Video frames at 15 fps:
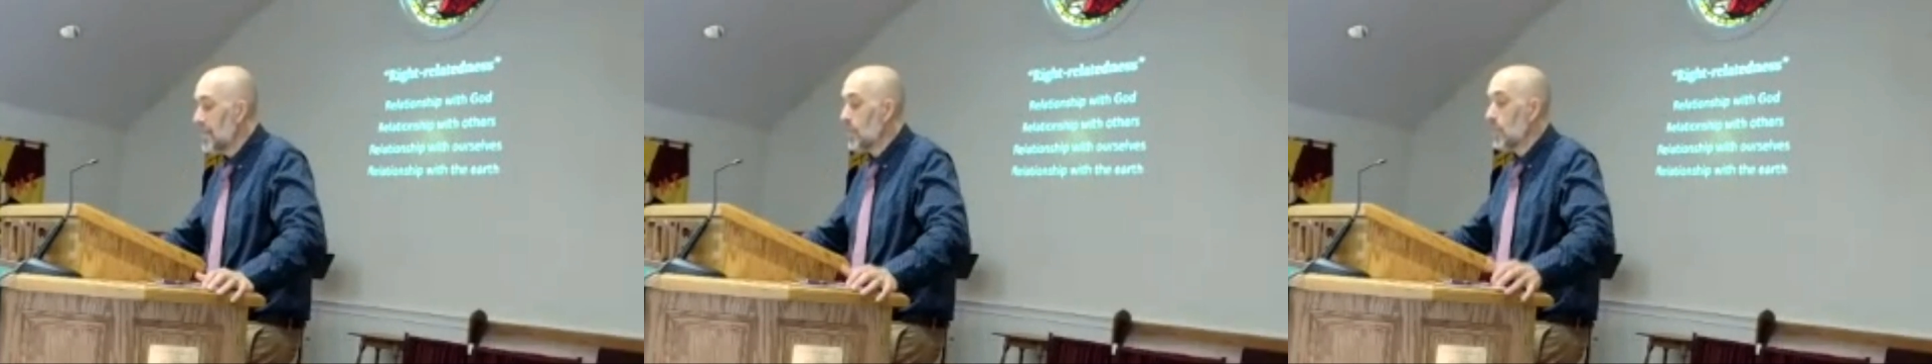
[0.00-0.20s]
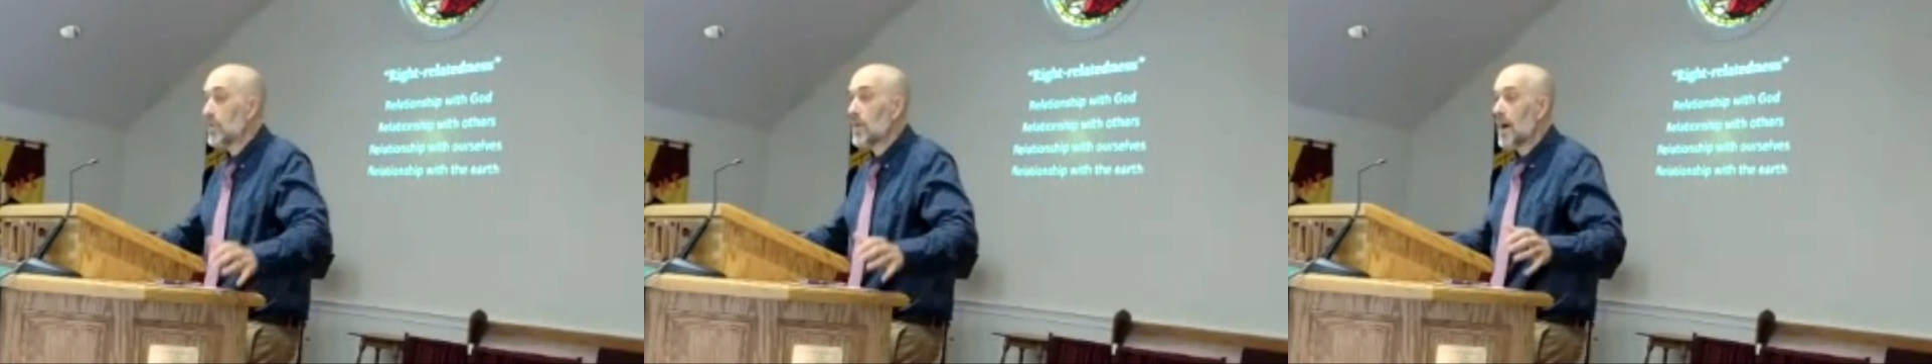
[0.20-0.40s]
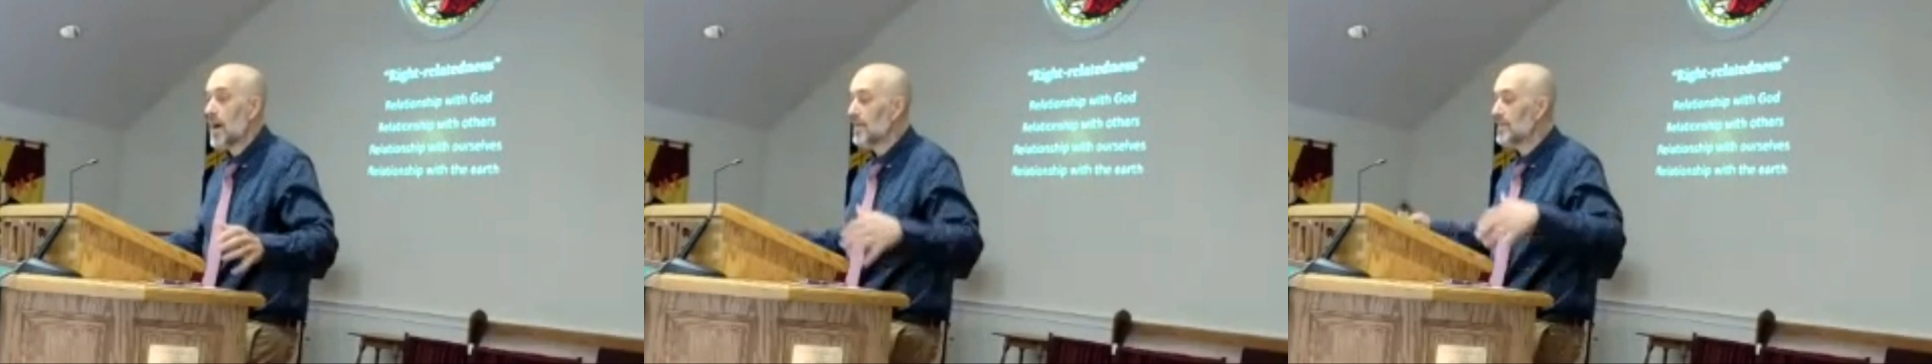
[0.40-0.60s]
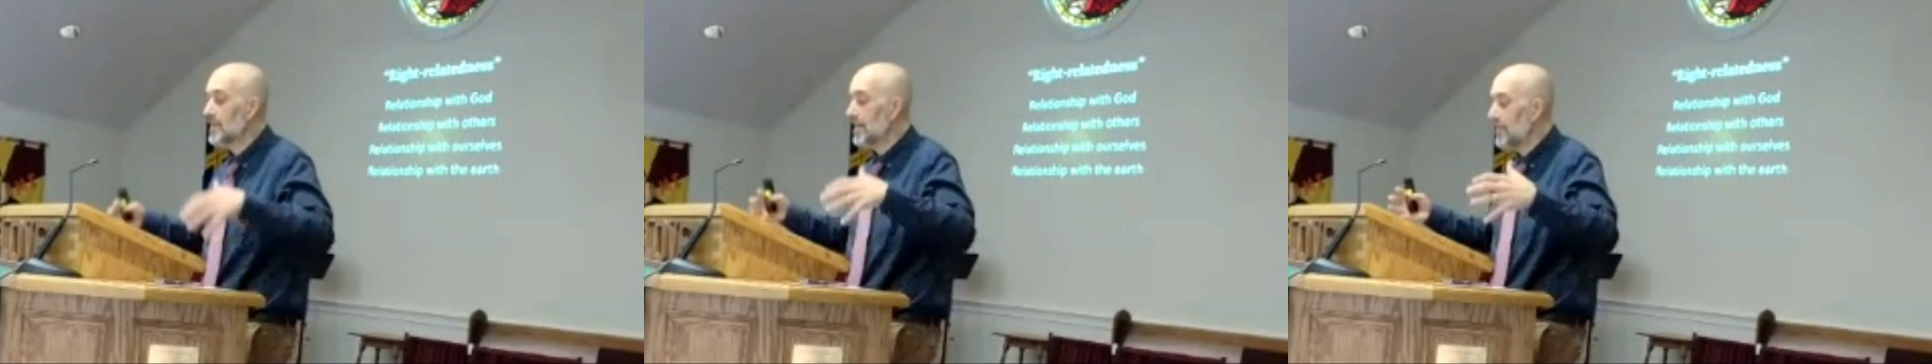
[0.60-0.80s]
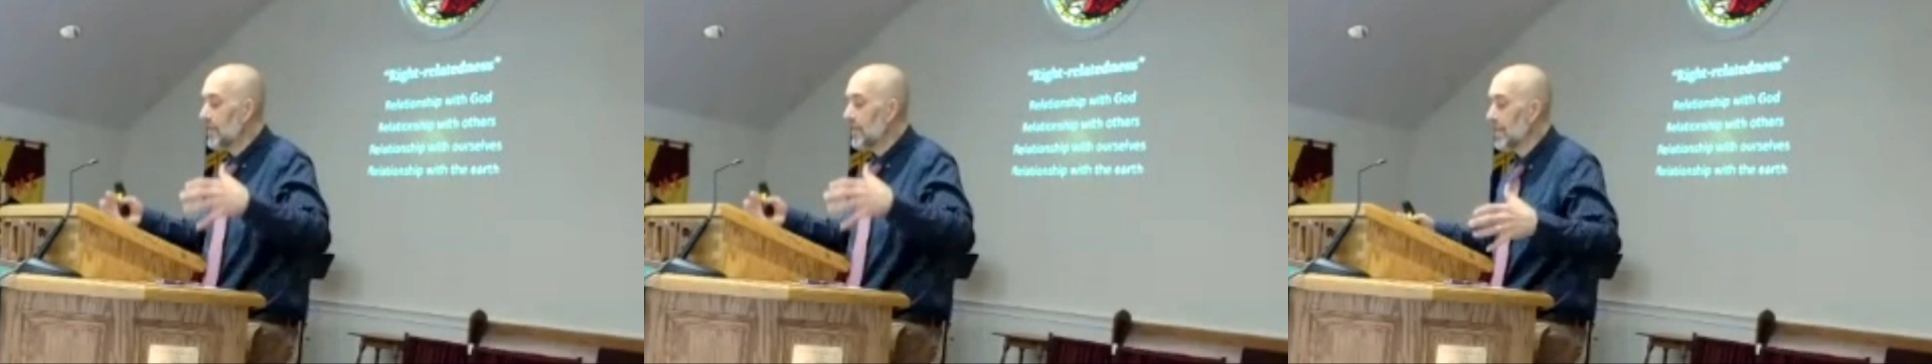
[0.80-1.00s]
then we're
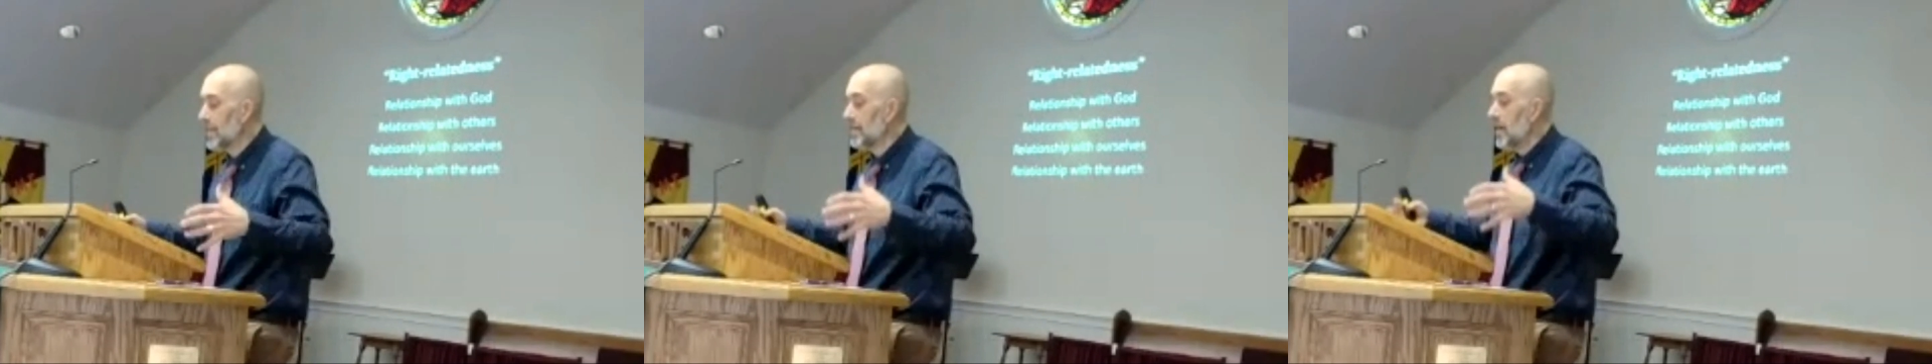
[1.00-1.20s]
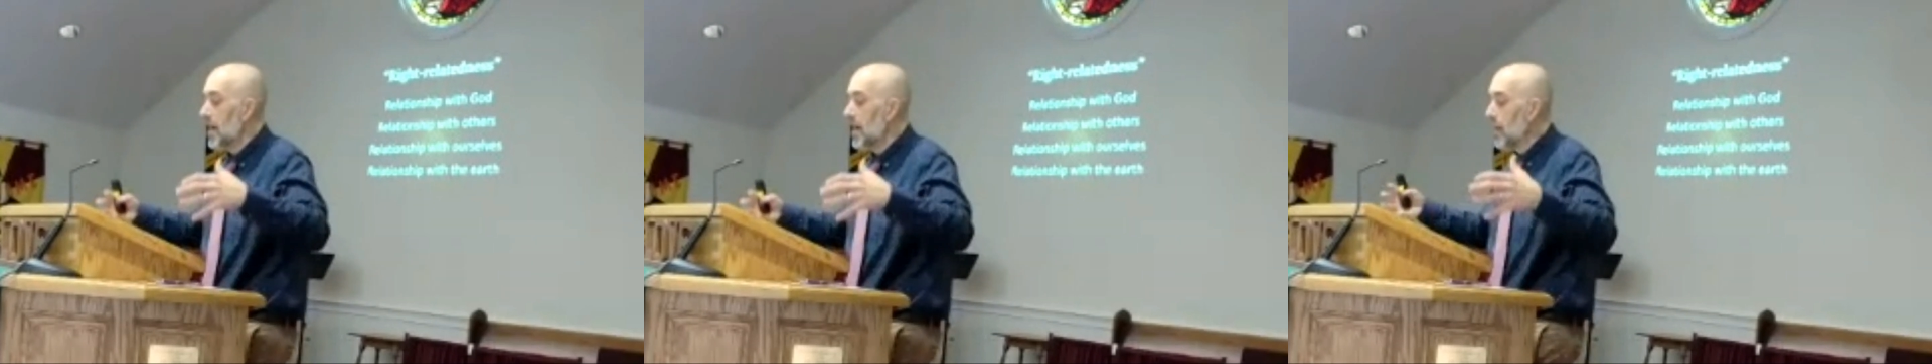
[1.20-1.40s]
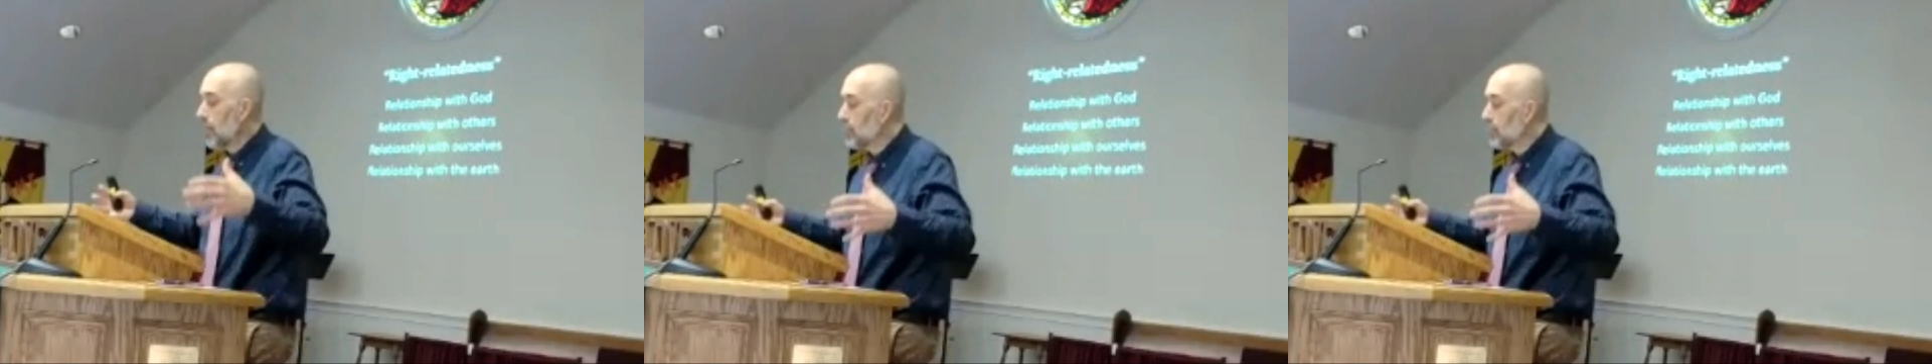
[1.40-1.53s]
not living in